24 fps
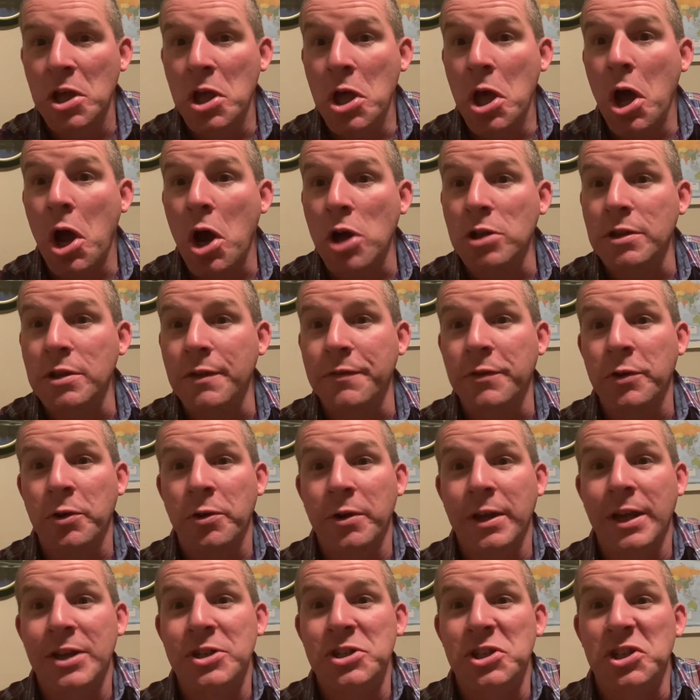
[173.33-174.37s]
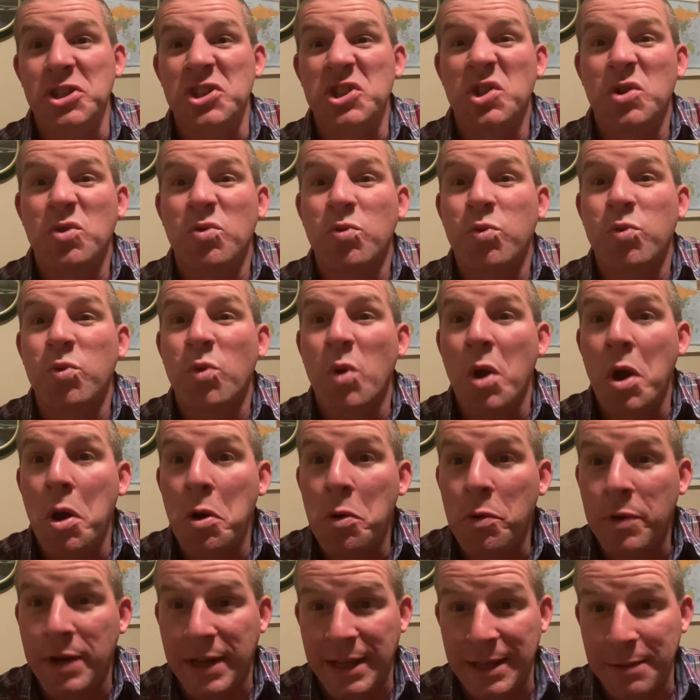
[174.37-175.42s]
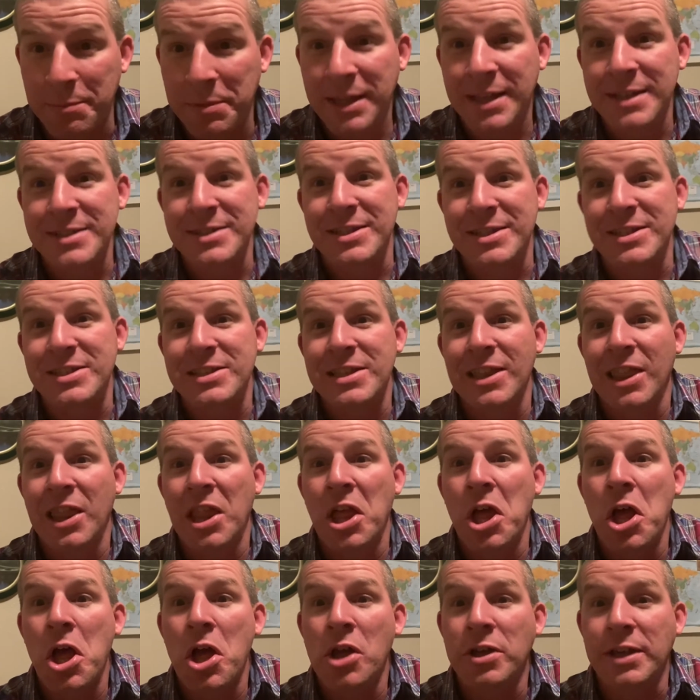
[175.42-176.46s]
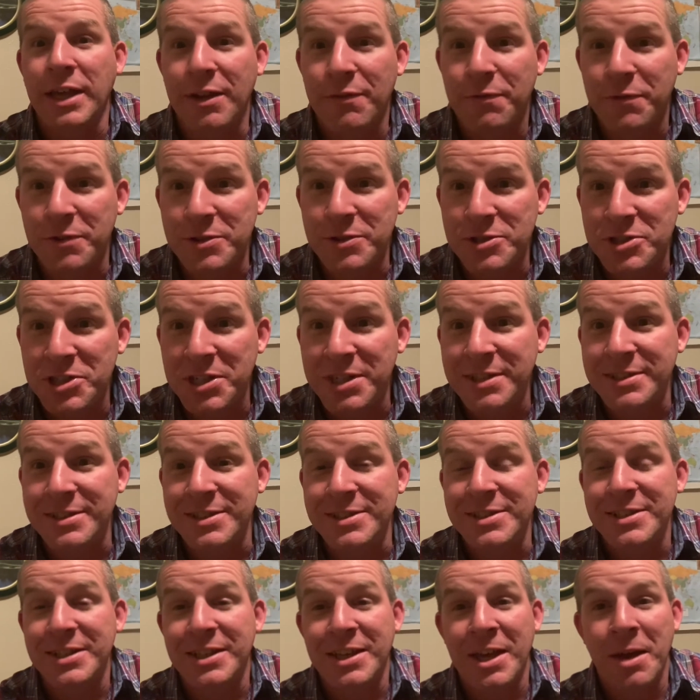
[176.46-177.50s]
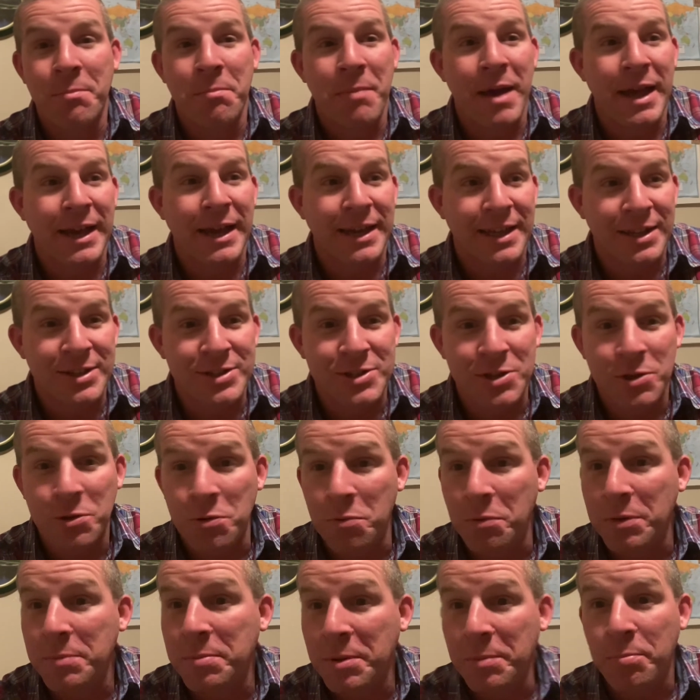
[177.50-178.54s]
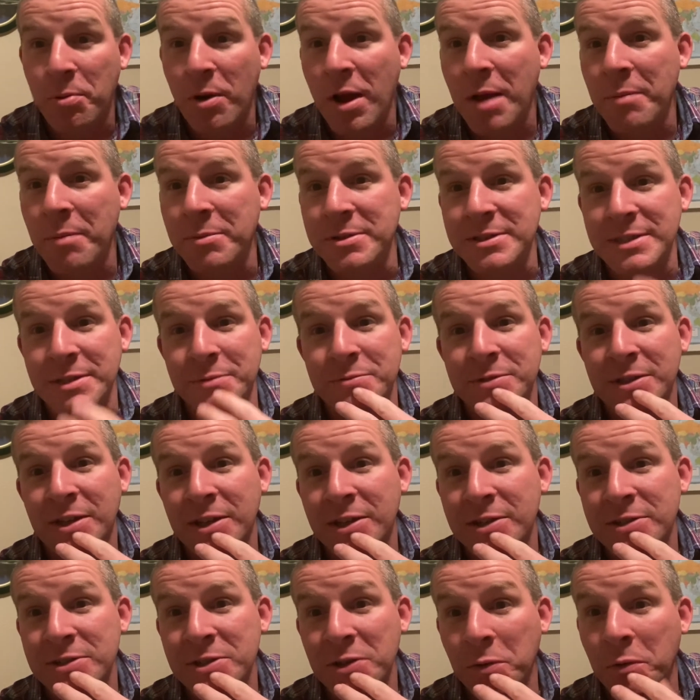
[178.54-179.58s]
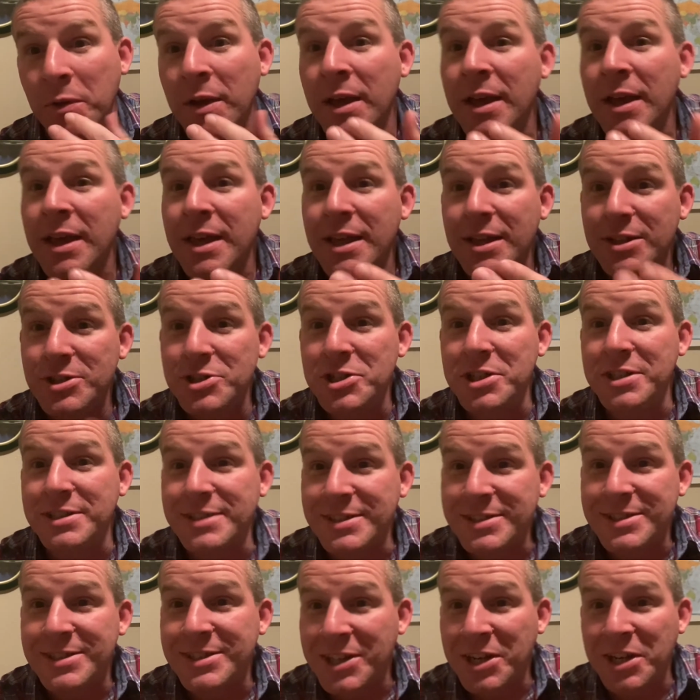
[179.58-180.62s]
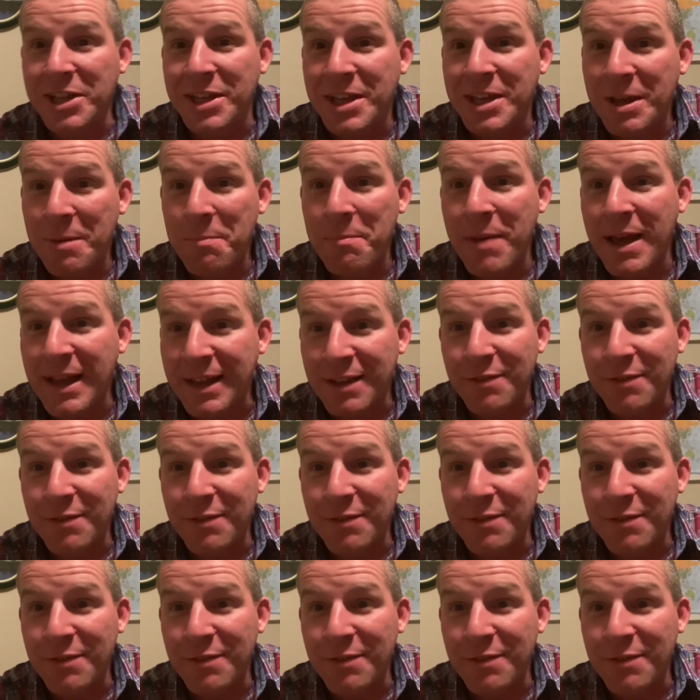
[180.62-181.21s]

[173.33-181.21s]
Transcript: all of creation is groaning because it's longing for Jesus to come back and do what he promised he was going to do. Jesus is going to come back and